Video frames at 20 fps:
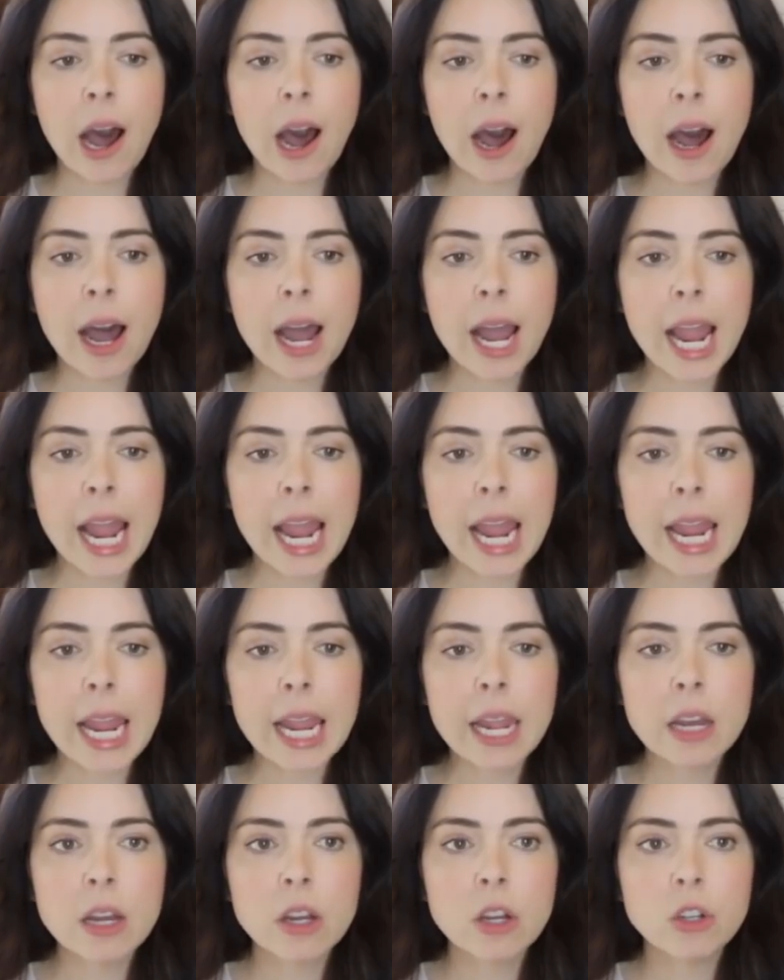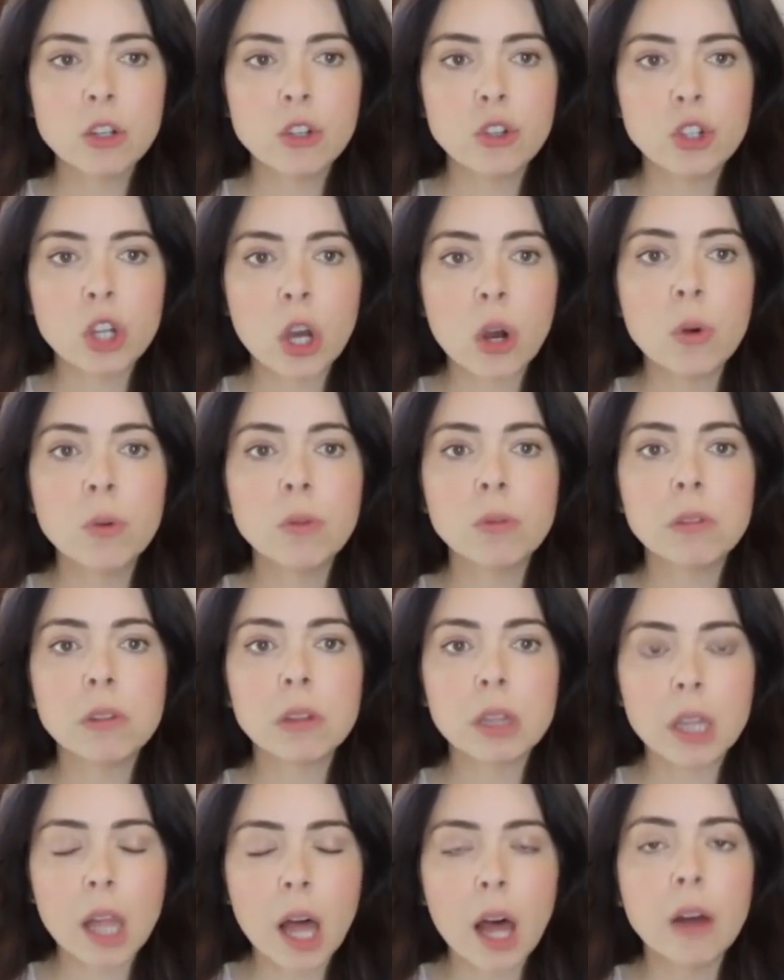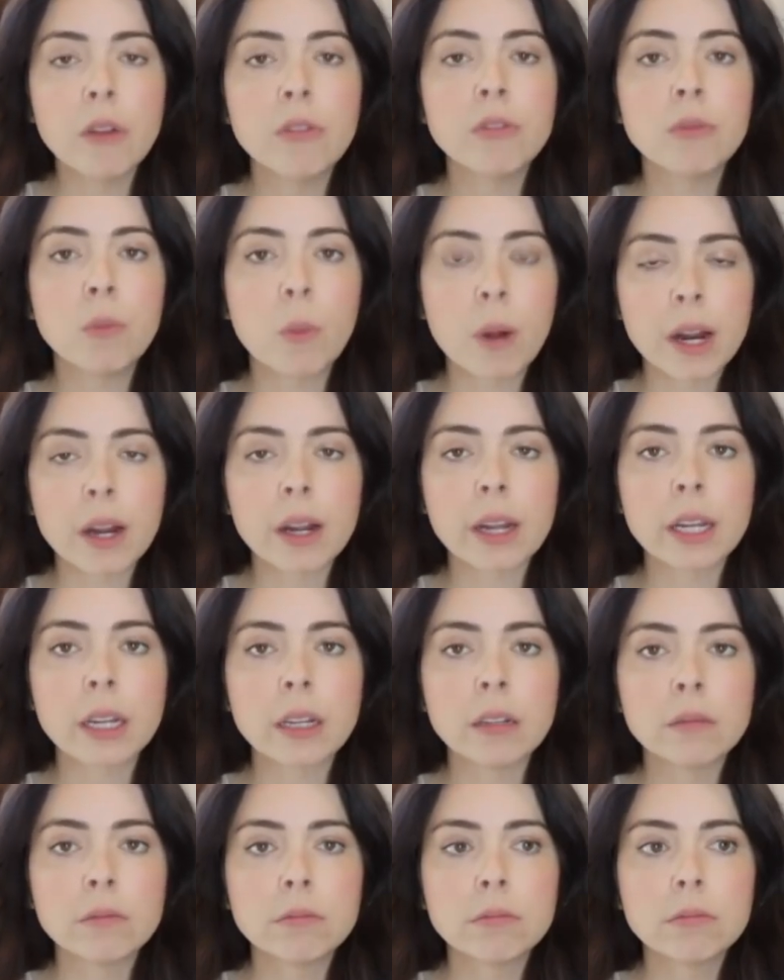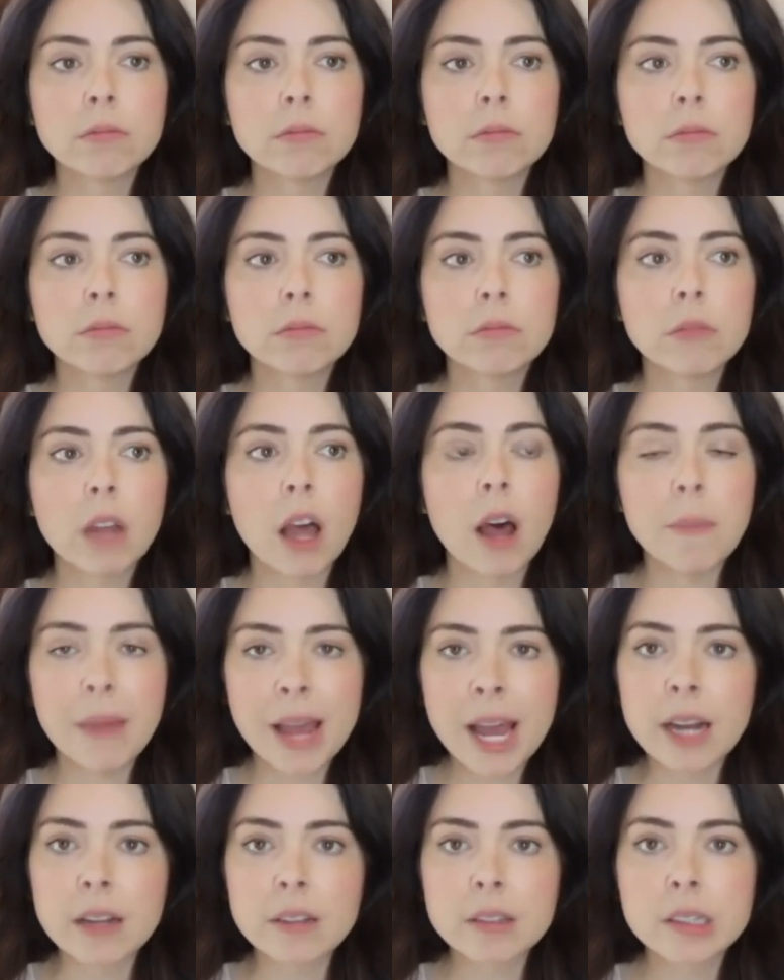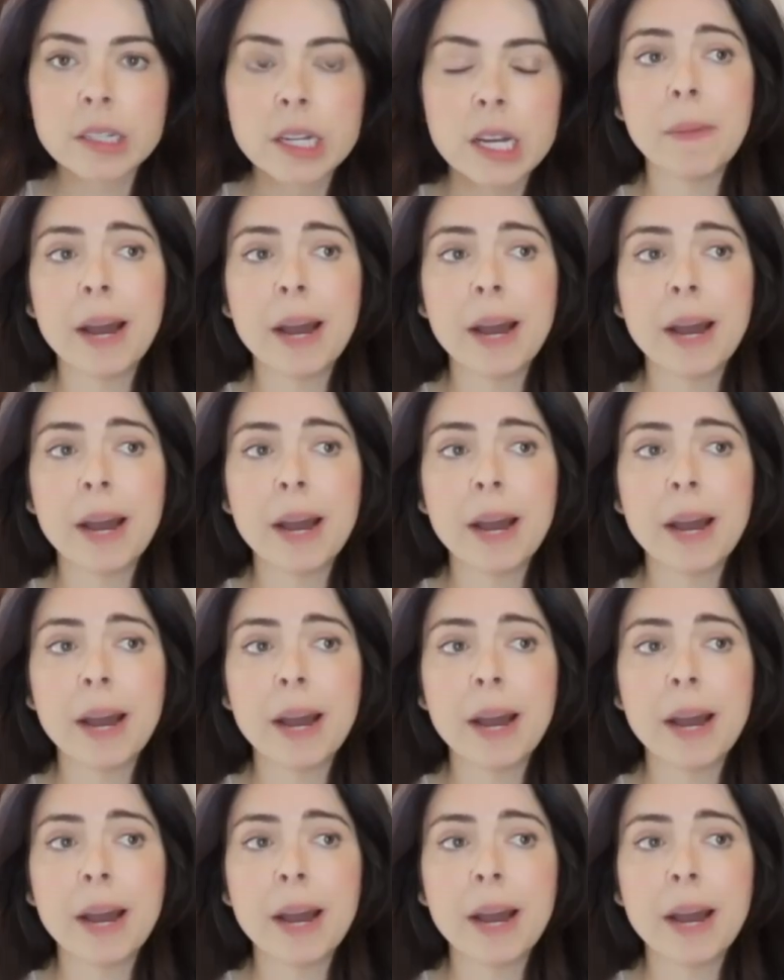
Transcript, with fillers: I don't love wearing a mask.